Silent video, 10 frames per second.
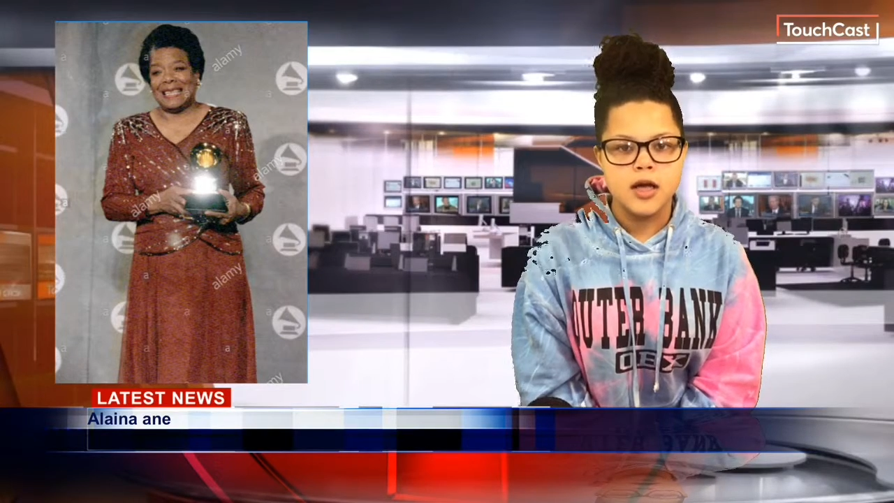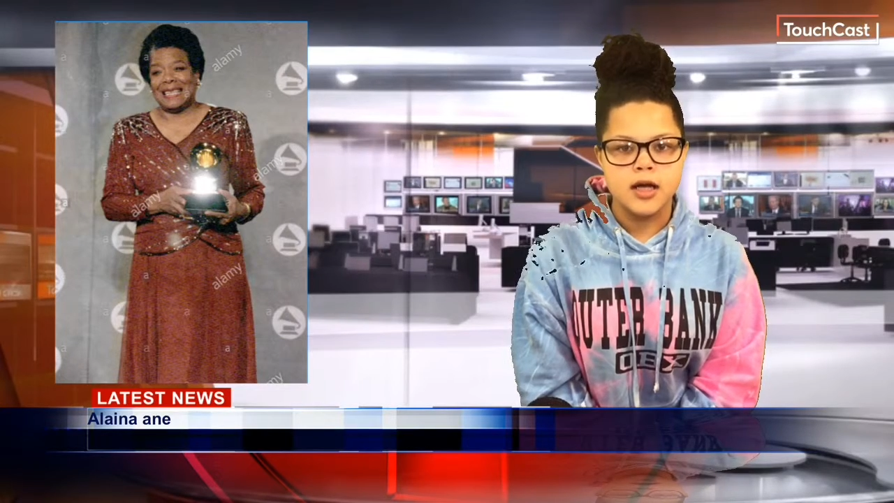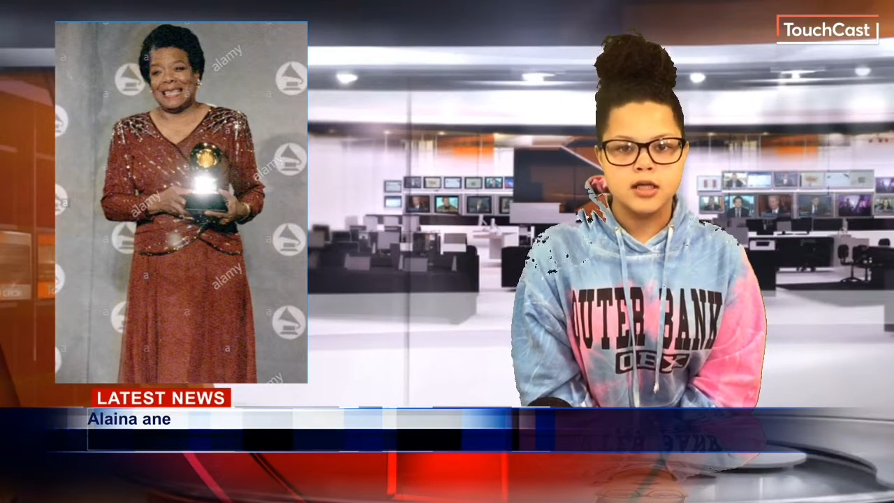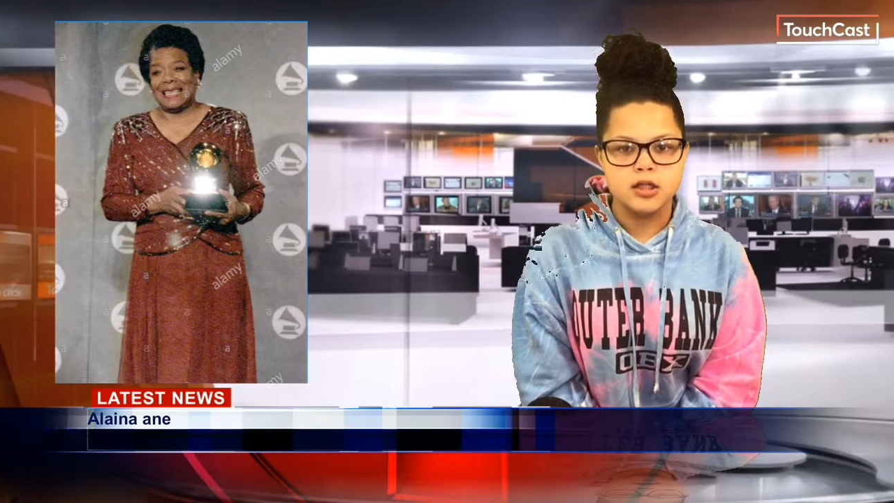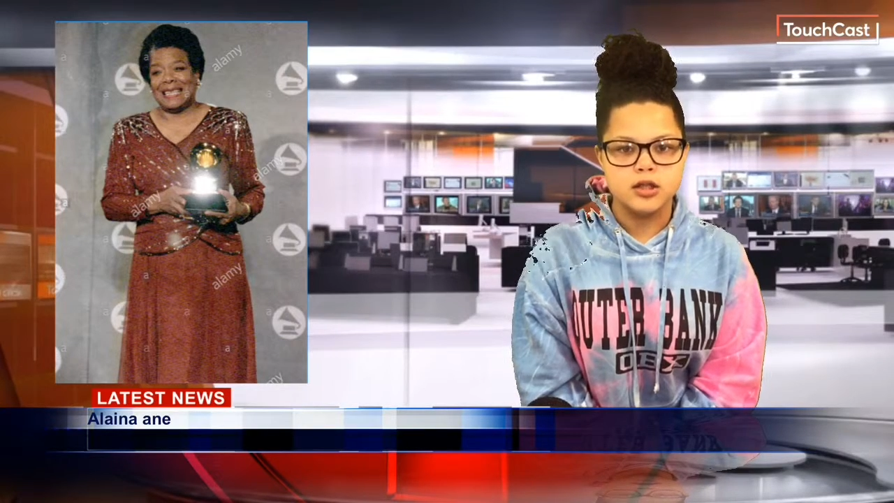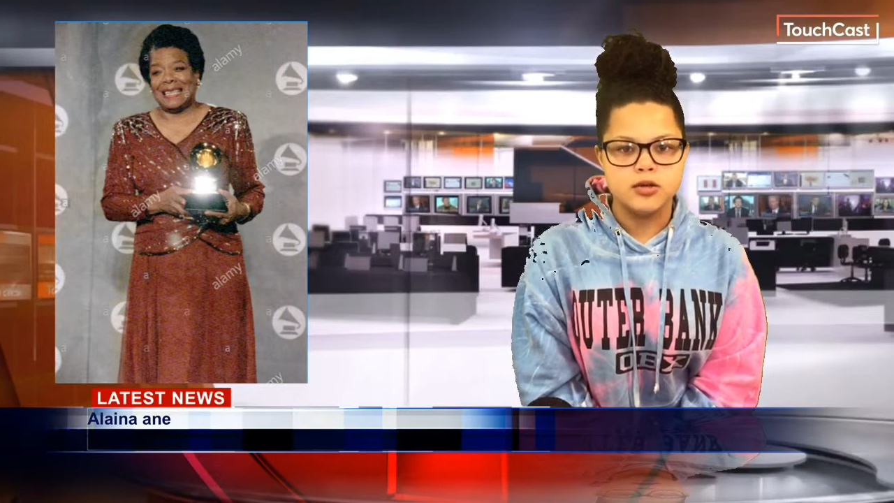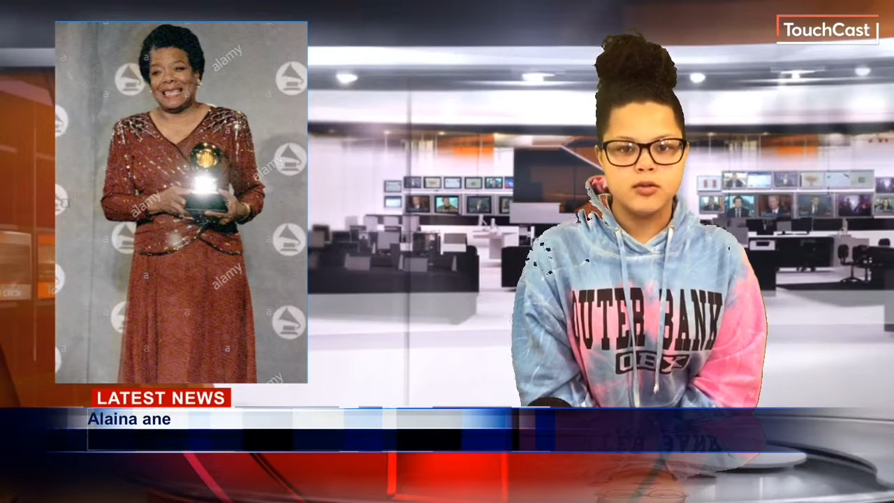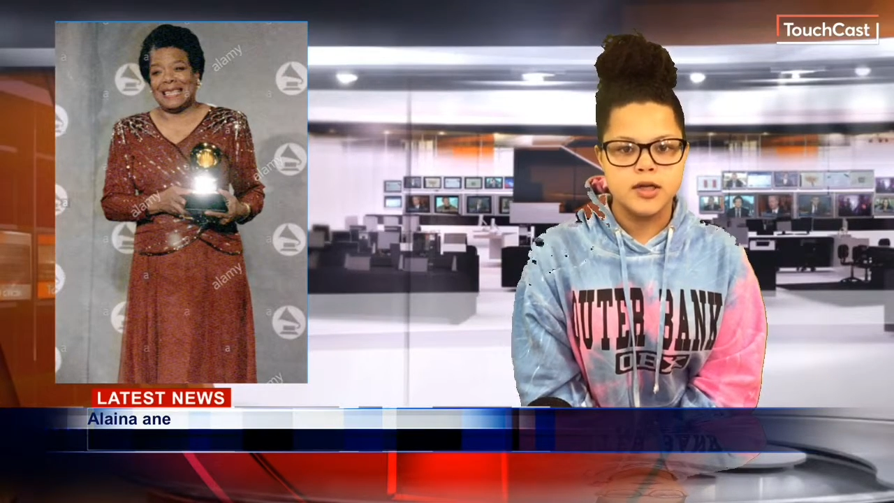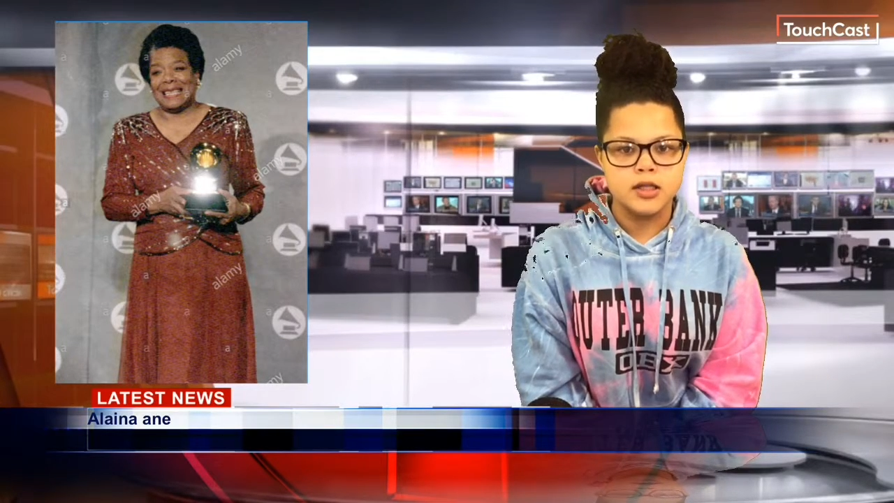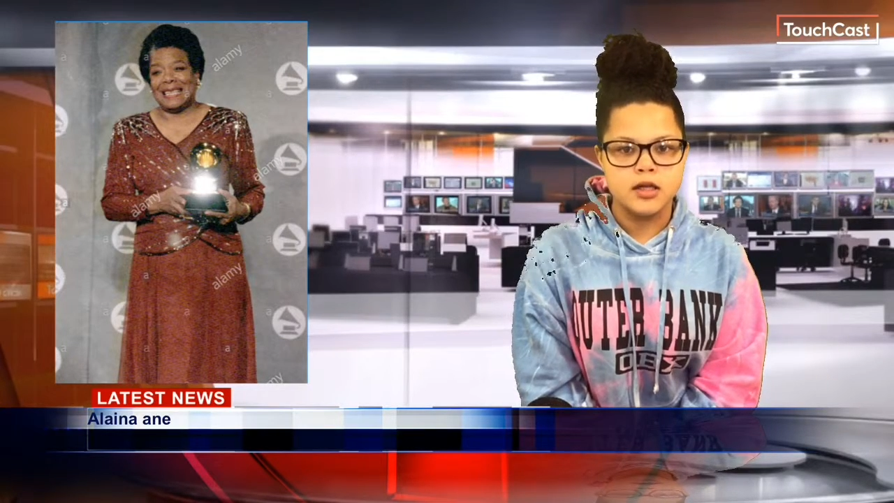Angelou
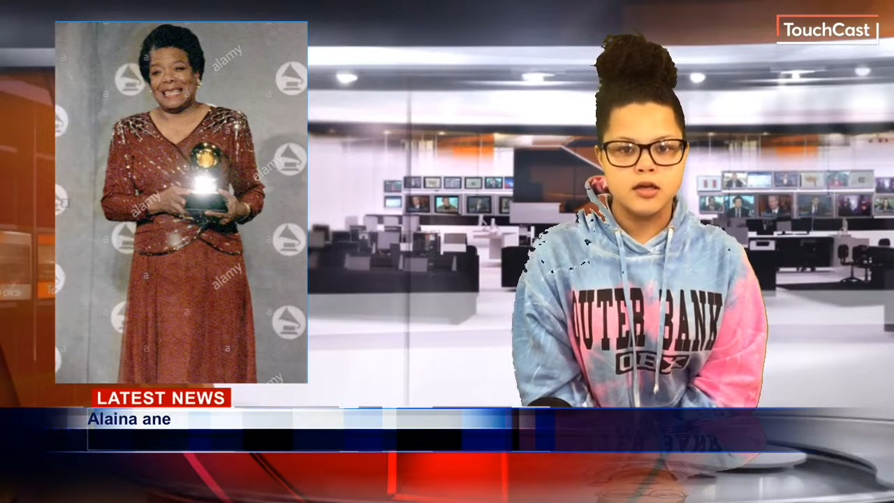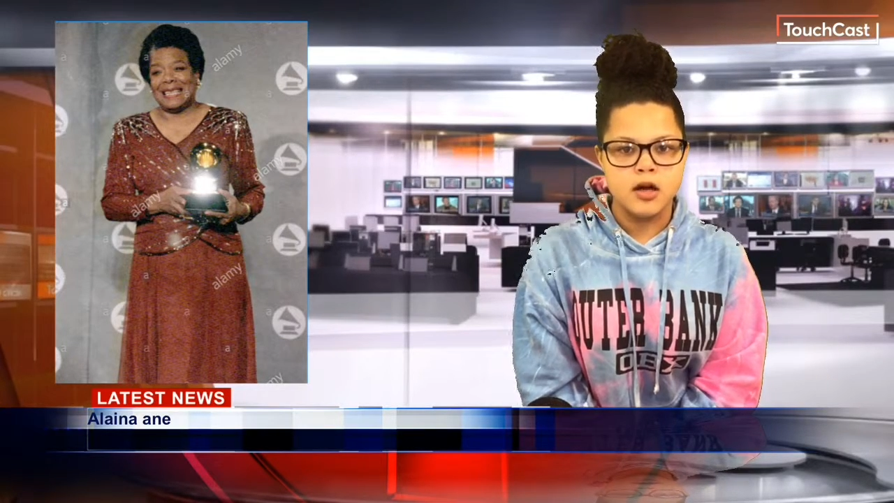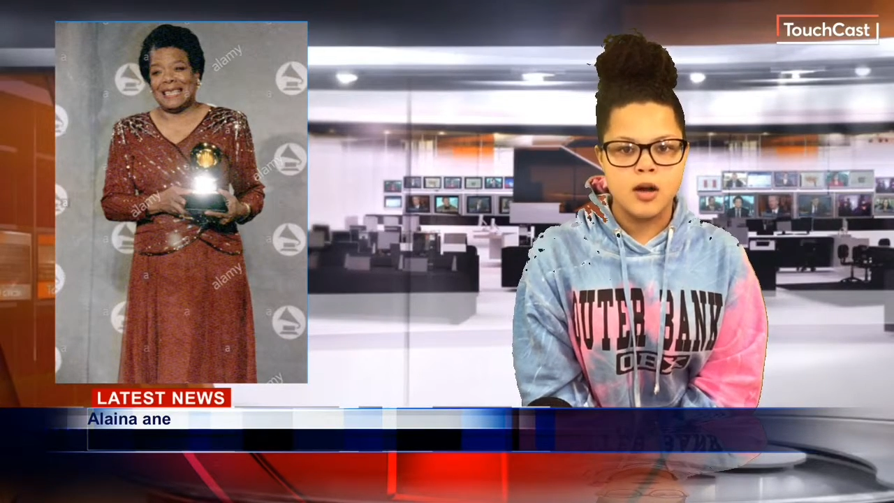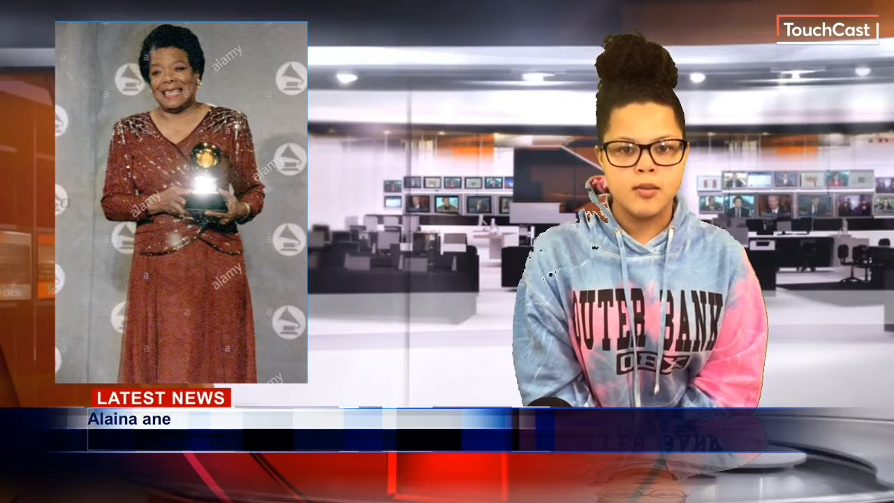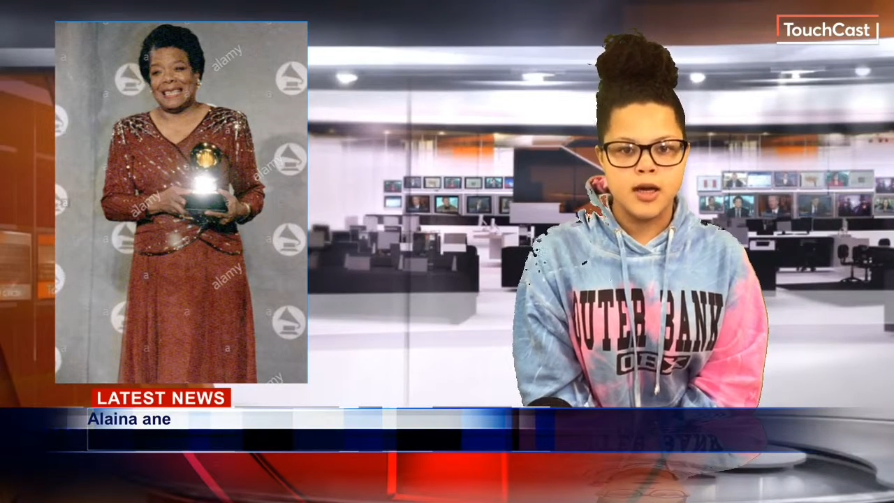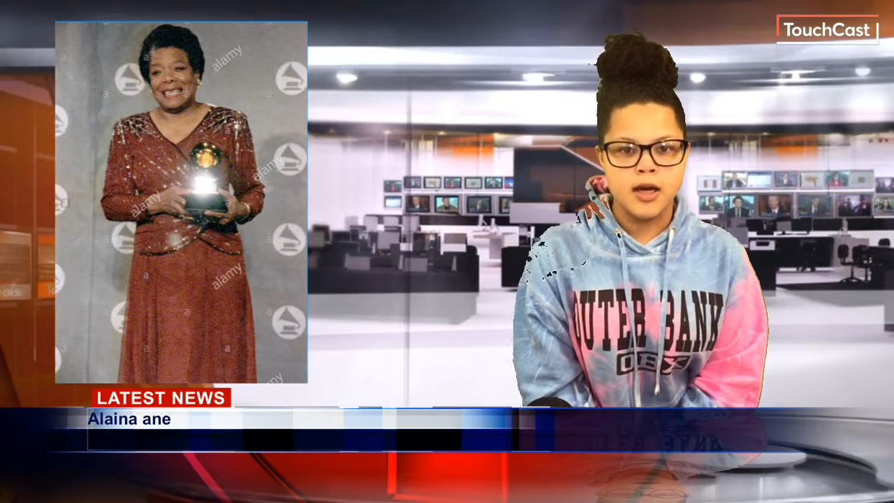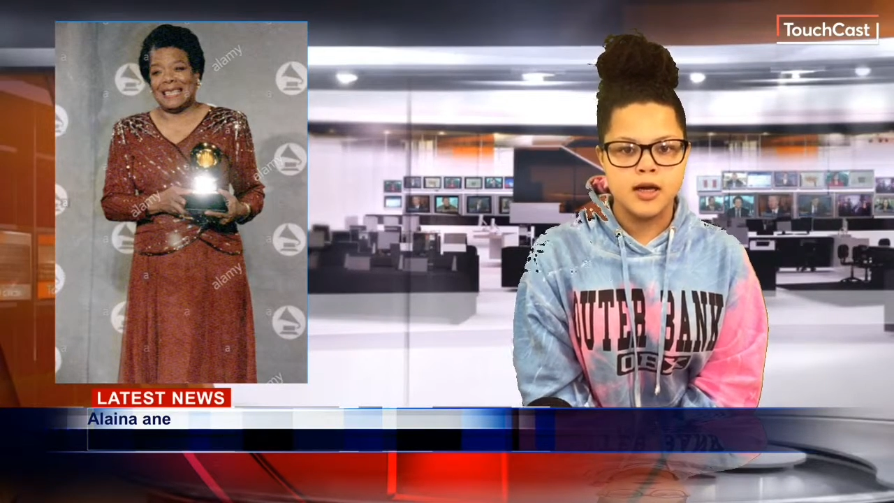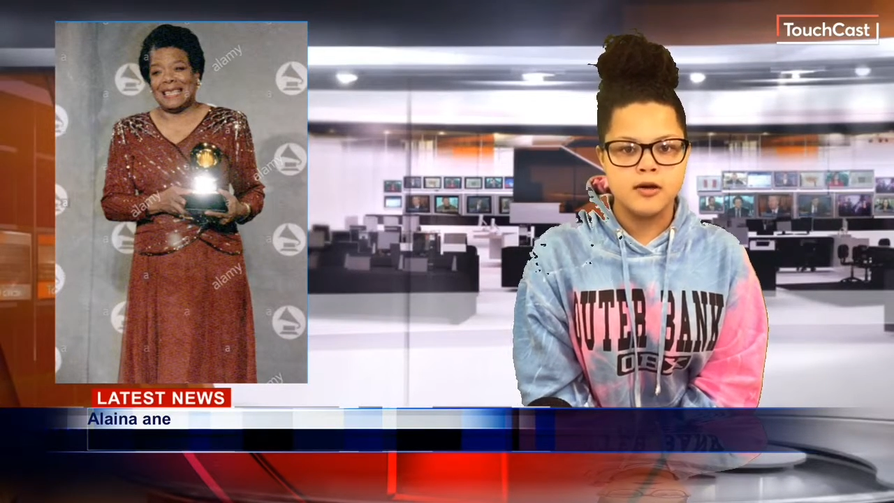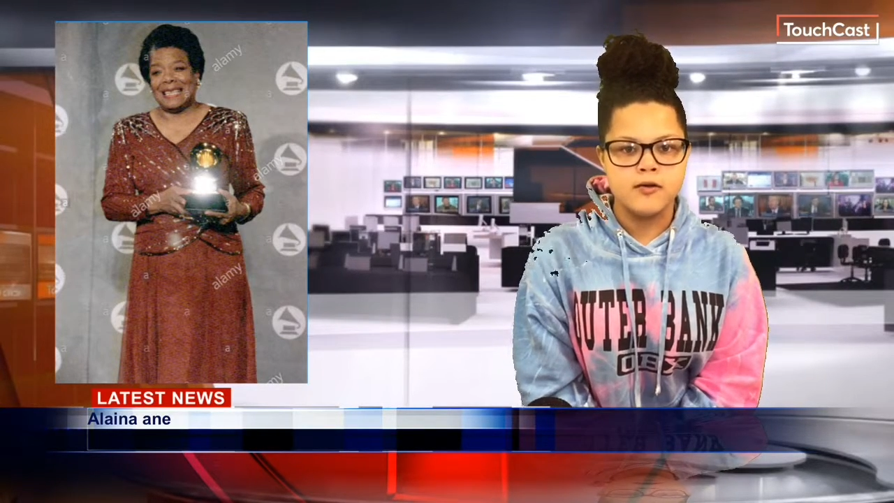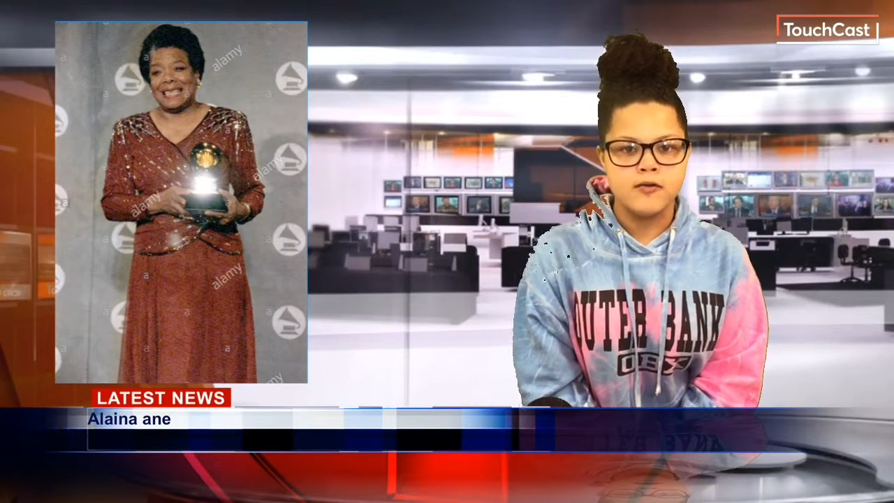was nominated